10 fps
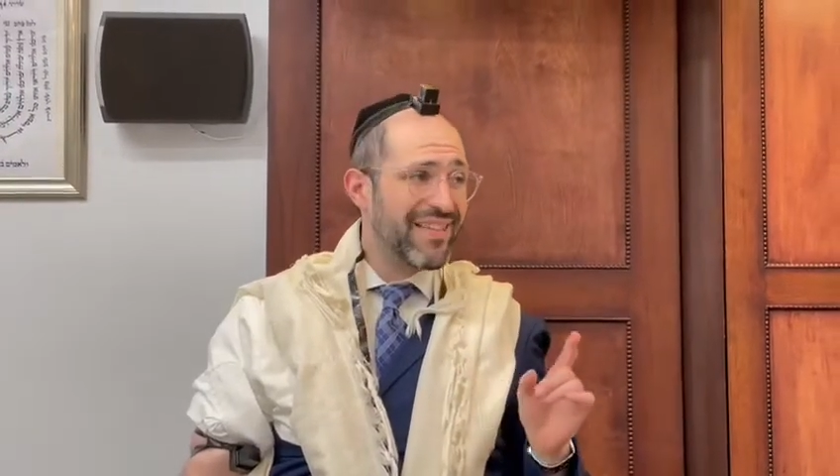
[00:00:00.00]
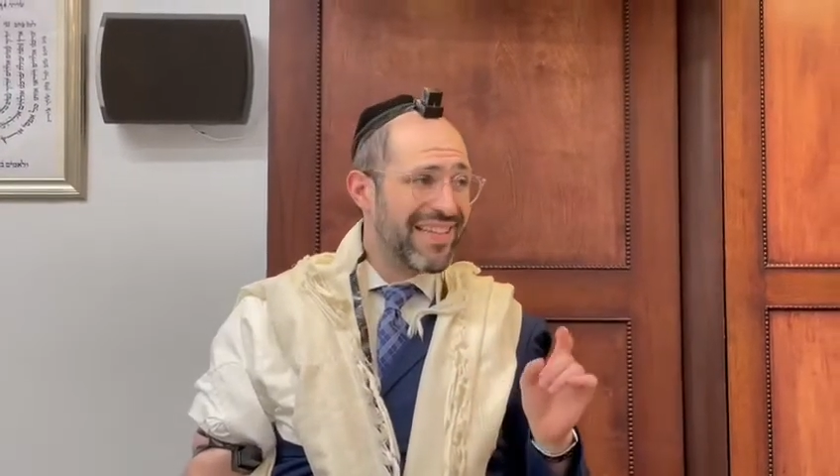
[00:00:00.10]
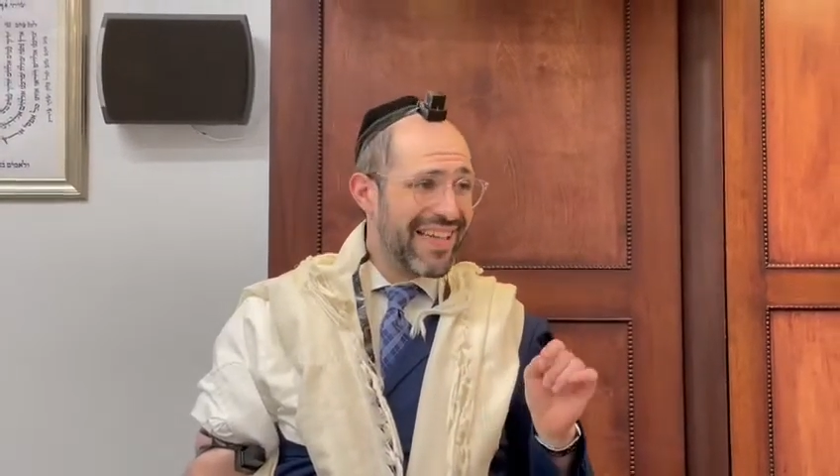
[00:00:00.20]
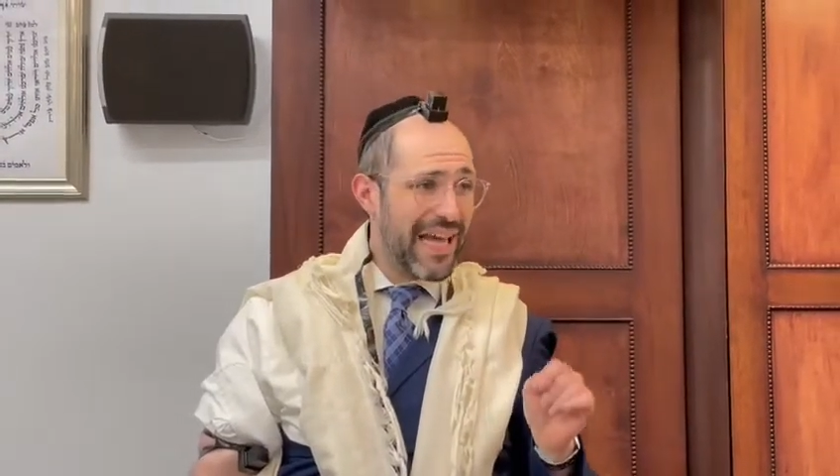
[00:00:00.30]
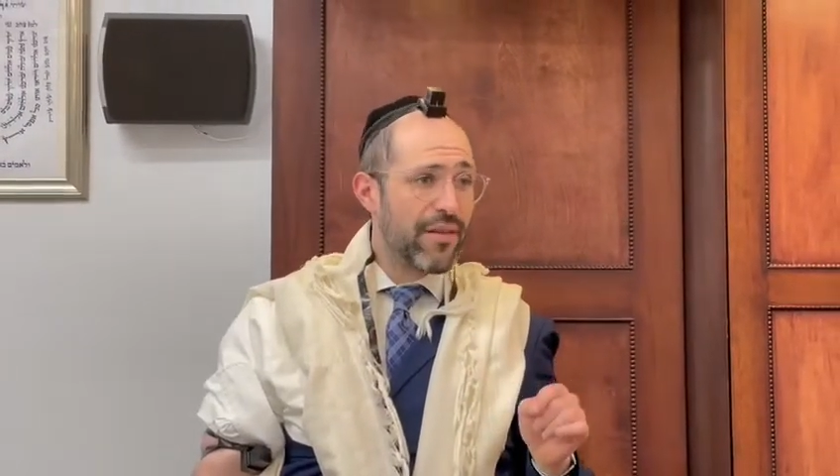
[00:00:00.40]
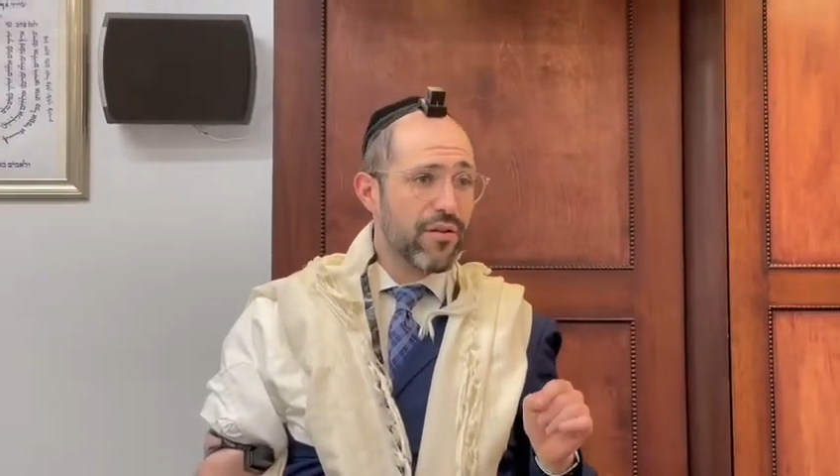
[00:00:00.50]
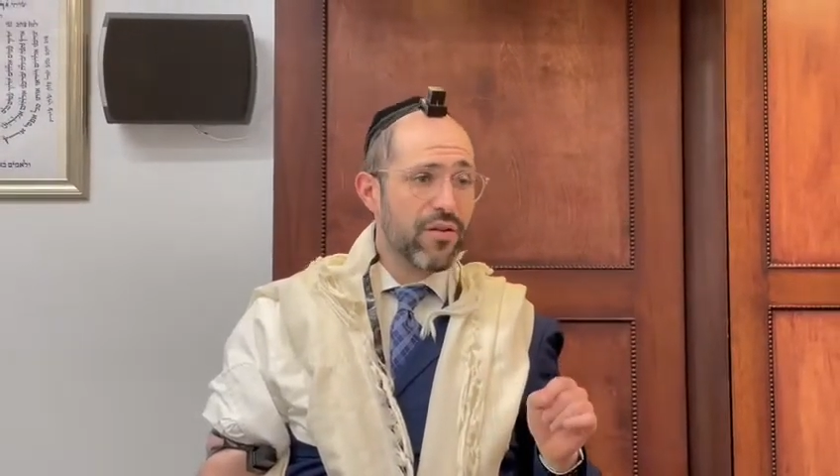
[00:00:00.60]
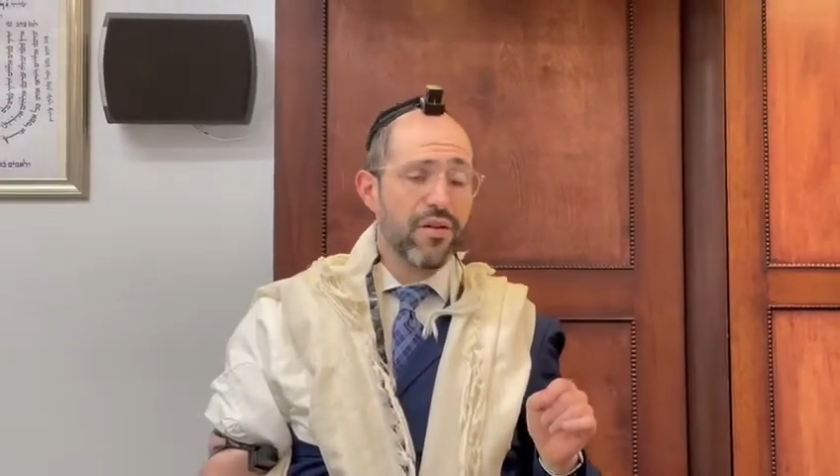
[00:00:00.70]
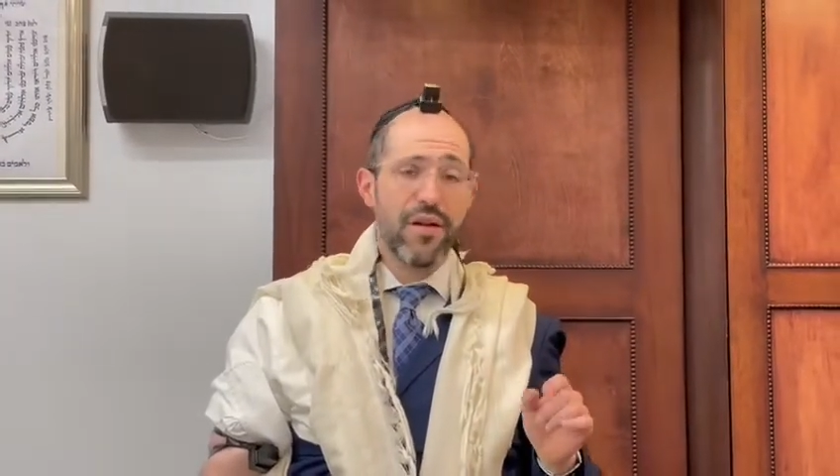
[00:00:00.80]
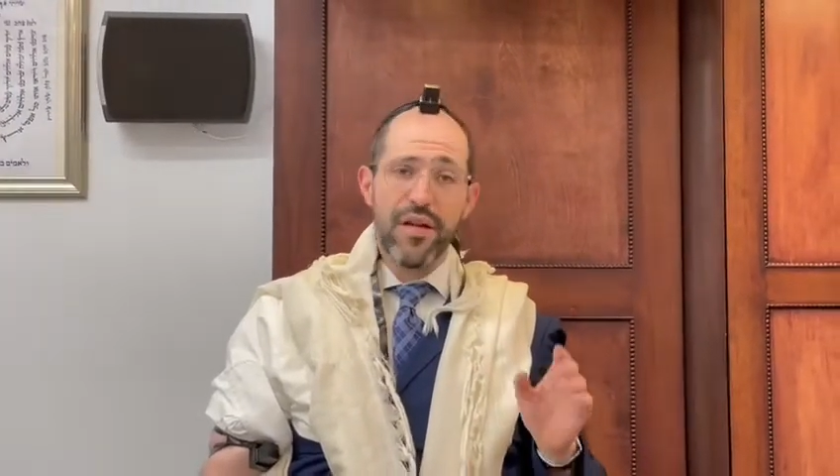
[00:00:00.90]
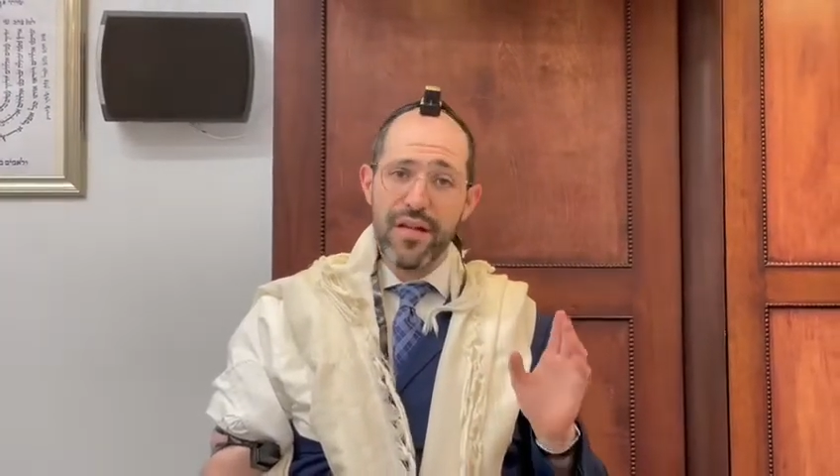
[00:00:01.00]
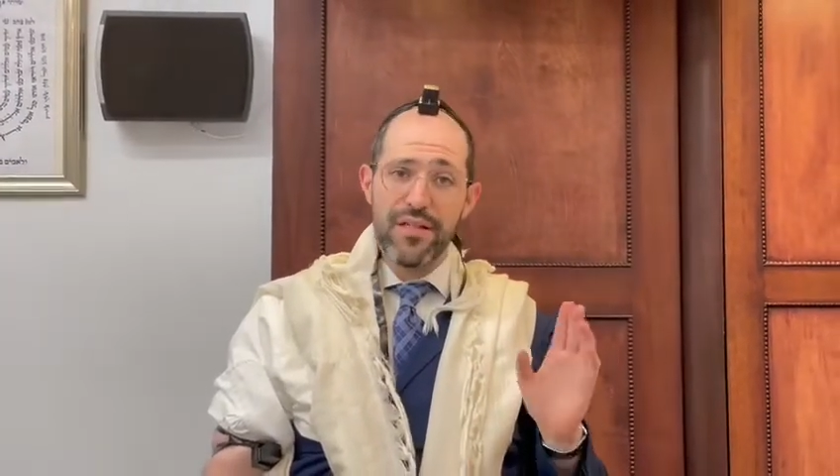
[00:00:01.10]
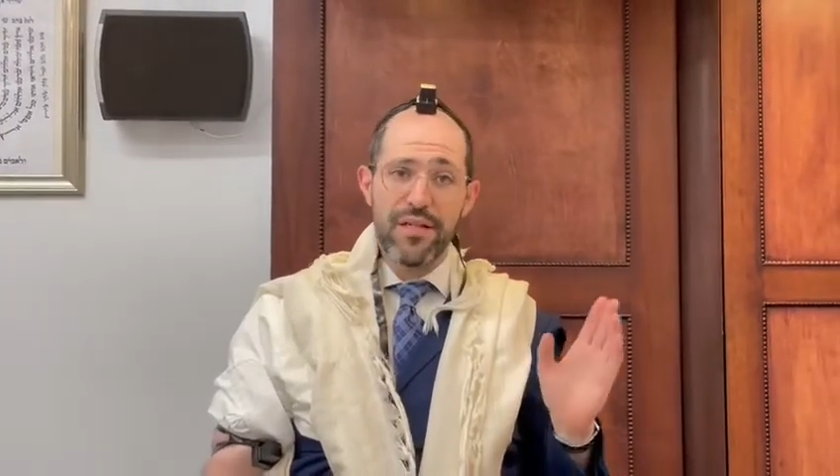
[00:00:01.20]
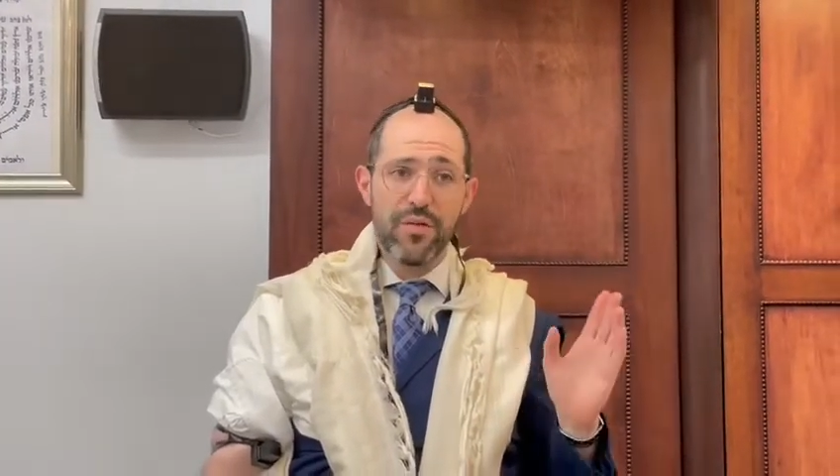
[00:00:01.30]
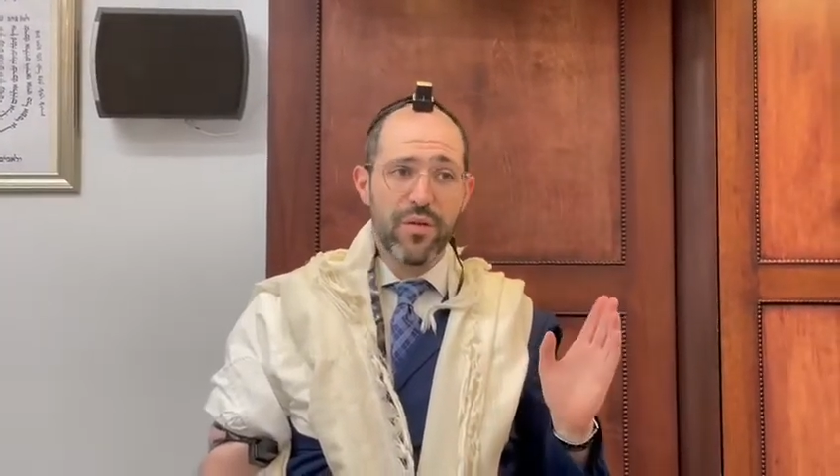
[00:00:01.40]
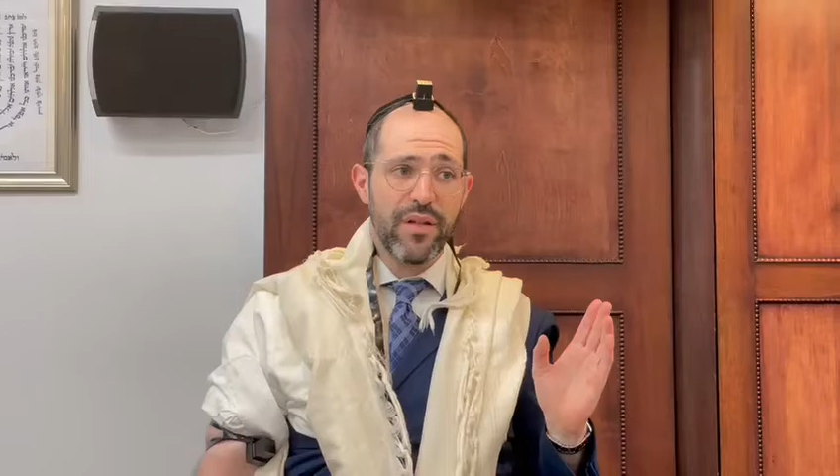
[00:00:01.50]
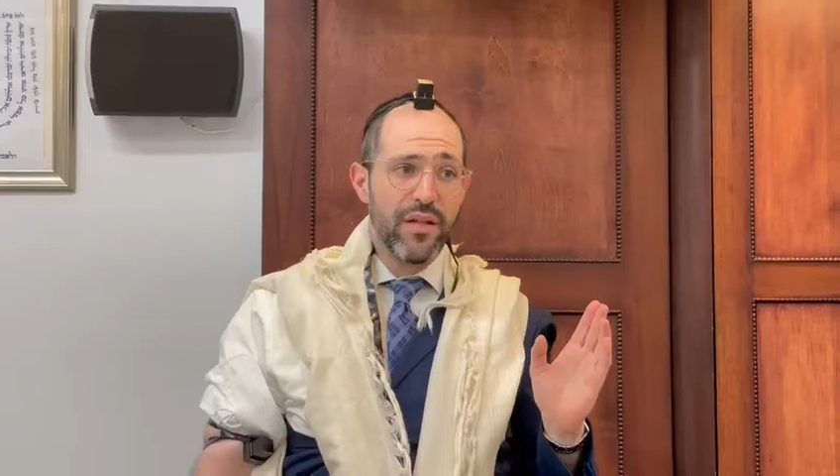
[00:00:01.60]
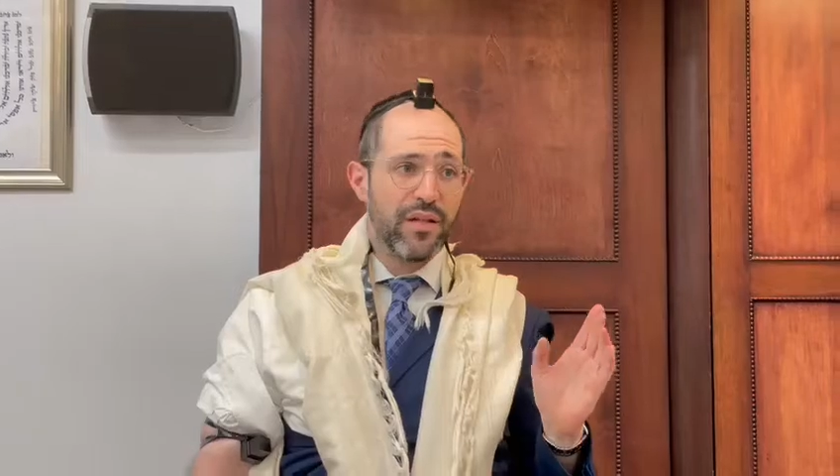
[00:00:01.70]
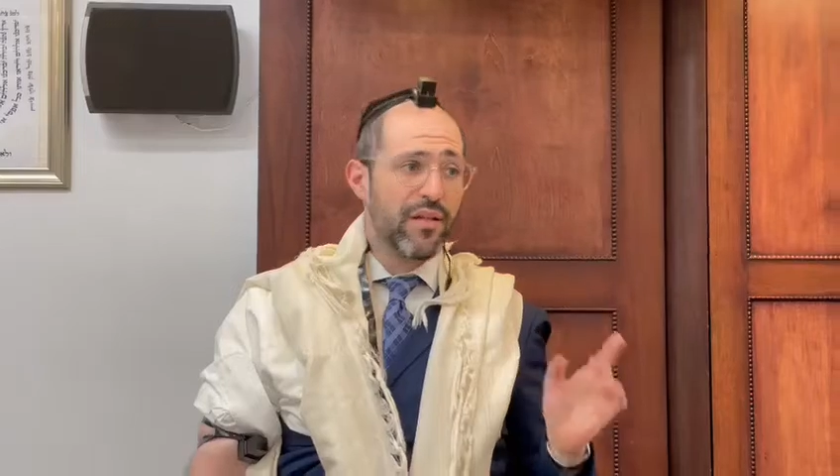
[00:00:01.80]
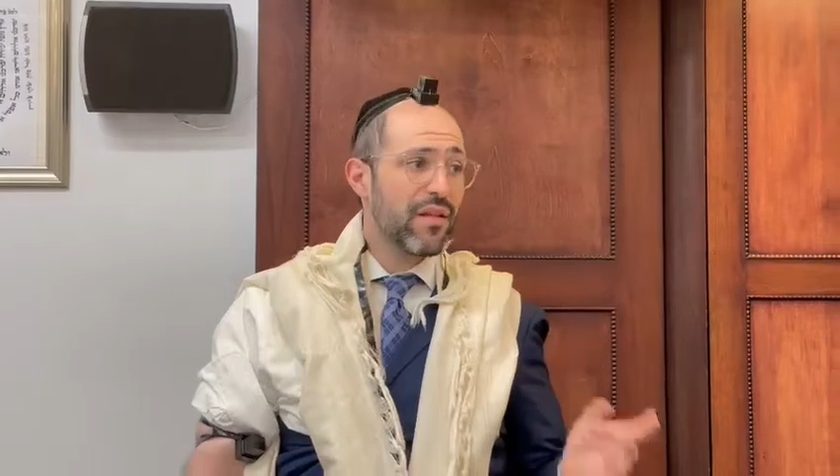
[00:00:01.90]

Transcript: together is asur to eat.